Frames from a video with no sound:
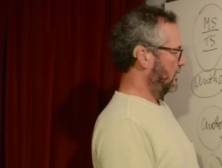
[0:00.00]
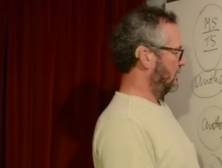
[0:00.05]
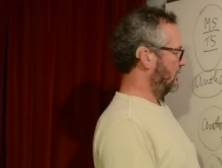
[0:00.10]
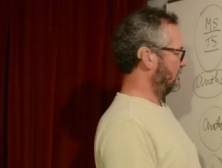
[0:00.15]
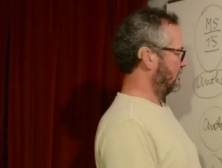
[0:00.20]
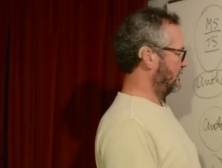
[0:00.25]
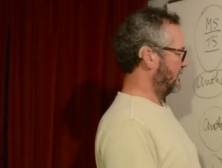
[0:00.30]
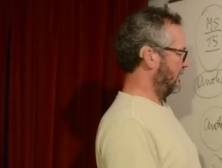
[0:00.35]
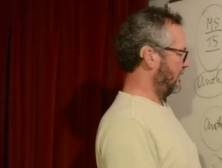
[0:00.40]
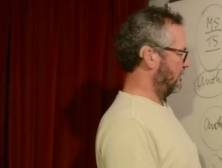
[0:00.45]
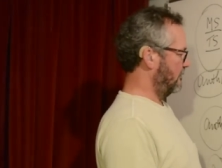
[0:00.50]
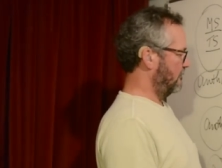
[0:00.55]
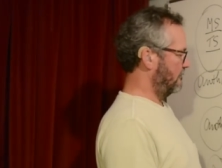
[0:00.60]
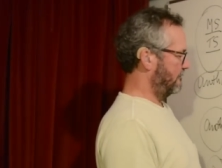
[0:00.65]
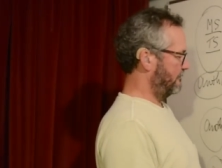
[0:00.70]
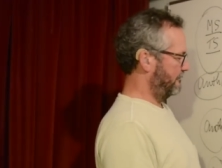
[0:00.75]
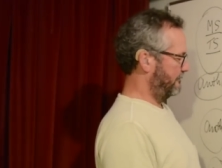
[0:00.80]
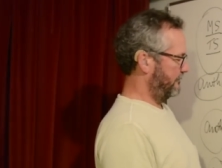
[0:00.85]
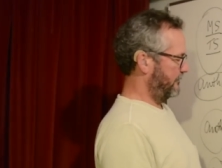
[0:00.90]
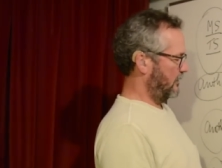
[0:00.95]
And then
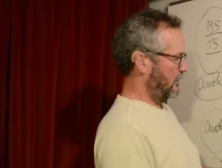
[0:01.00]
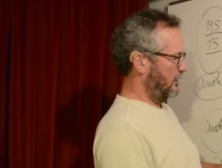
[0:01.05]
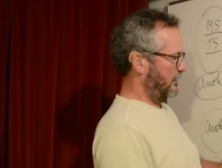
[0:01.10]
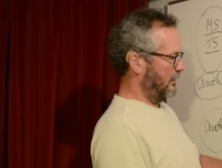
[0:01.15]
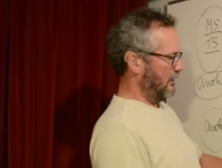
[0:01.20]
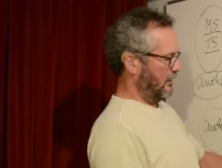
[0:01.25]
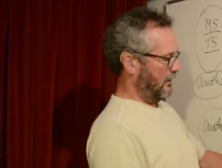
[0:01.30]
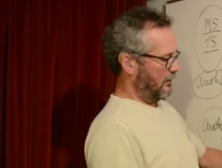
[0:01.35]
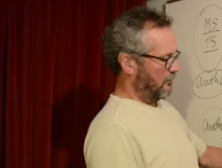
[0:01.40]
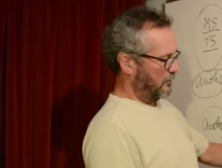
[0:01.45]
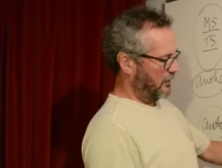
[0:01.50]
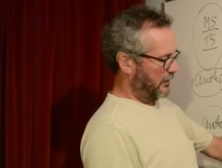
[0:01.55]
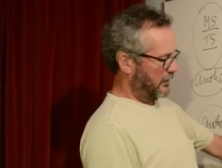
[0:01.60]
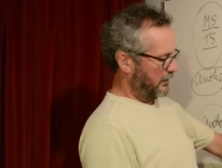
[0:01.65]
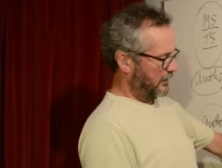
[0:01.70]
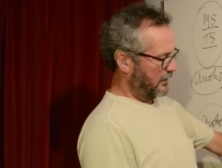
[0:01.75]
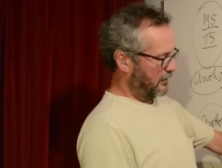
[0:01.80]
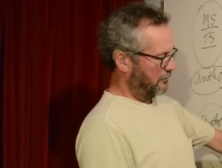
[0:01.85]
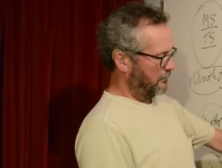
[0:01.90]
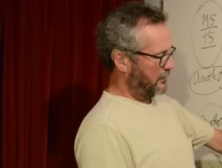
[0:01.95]
finally, when
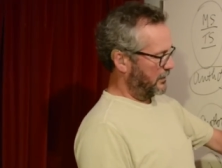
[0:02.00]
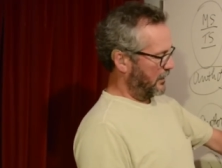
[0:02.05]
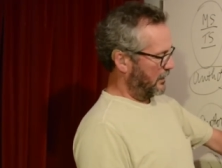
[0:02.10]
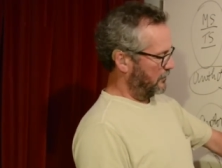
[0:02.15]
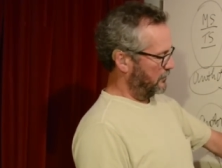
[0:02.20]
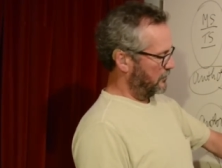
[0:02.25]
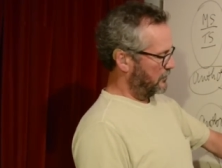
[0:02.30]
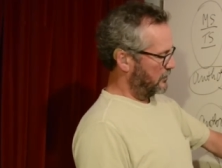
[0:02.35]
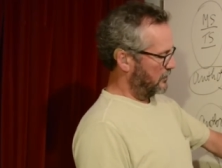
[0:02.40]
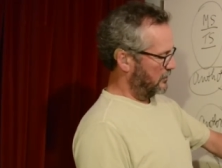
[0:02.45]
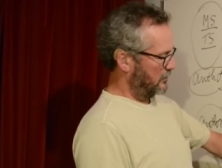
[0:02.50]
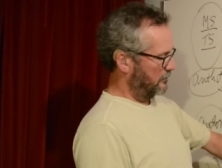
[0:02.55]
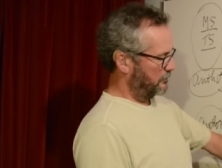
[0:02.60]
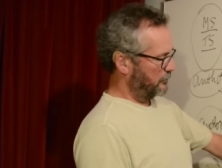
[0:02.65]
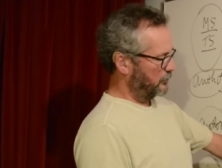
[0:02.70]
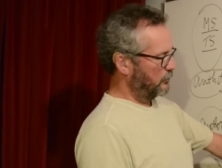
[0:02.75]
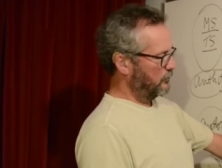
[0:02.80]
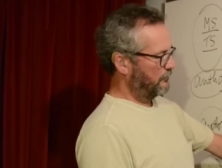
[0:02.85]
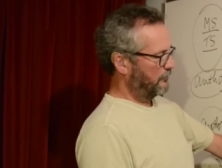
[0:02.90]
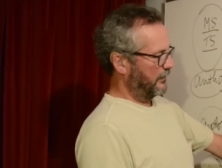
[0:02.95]
you come down to the
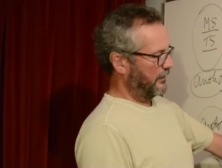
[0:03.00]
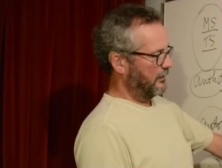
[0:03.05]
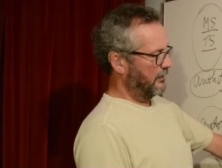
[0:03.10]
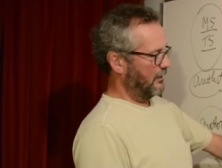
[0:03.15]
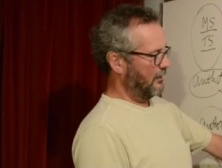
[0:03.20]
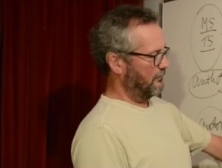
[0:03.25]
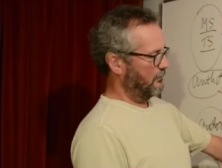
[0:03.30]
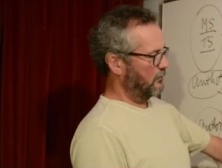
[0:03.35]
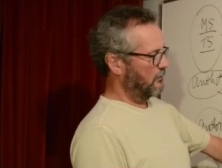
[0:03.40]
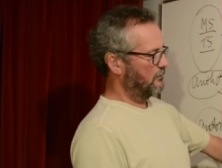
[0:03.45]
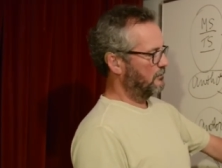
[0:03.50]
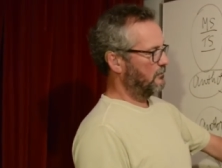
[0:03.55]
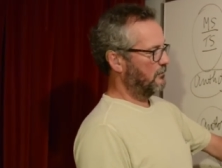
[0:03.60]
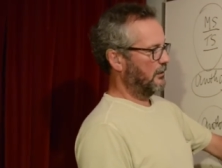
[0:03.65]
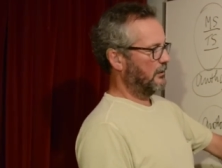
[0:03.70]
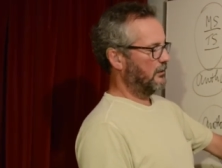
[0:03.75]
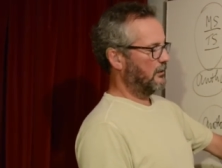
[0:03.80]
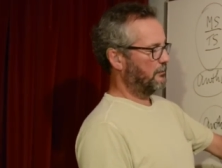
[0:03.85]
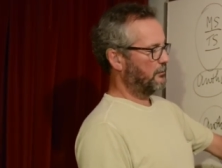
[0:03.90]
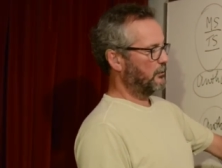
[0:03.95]
proofing level,
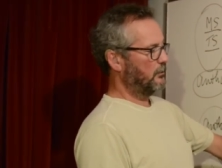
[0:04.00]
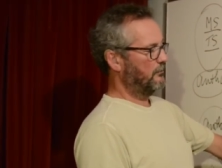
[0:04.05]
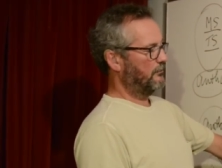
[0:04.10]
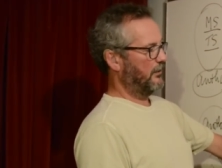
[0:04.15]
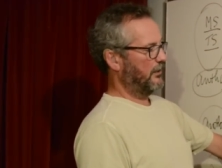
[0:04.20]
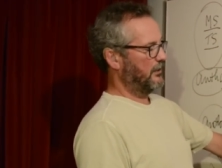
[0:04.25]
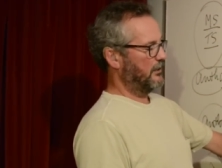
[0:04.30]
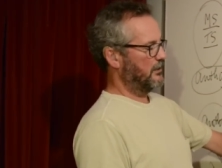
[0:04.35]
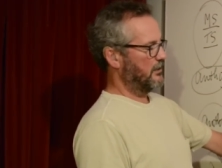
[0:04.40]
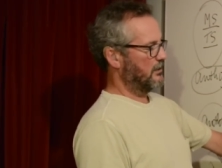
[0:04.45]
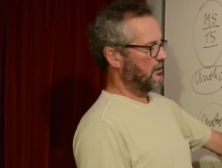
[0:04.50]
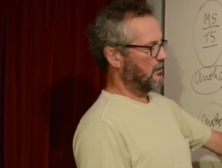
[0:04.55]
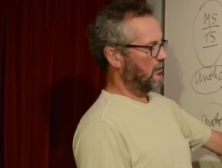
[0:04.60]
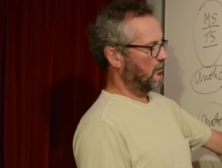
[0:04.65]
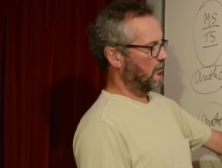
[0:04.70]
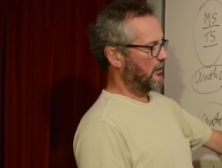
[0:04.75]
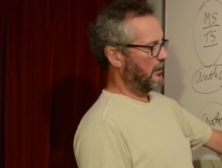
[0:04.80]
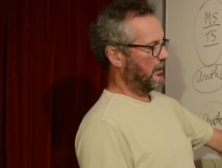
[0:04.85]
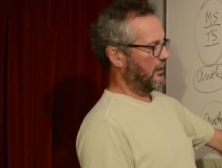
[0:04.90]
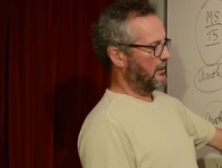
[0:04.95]
when the proof editors are
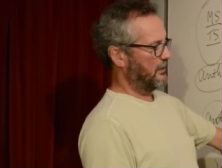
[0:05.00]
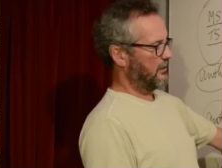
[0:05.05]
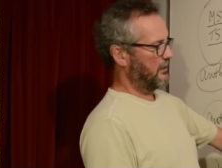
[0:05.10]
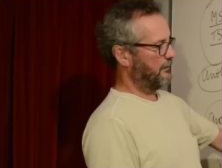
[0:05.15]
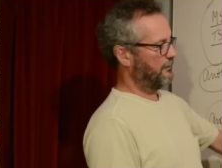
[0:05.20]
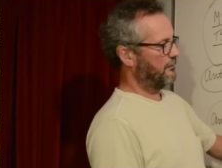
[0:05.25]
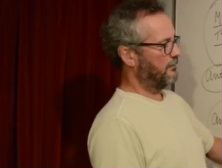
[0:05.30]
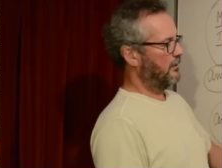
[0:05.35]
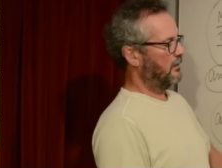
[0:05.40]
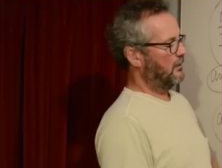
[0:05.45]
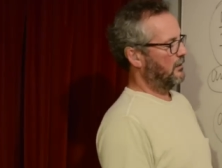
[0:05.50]
looking at it,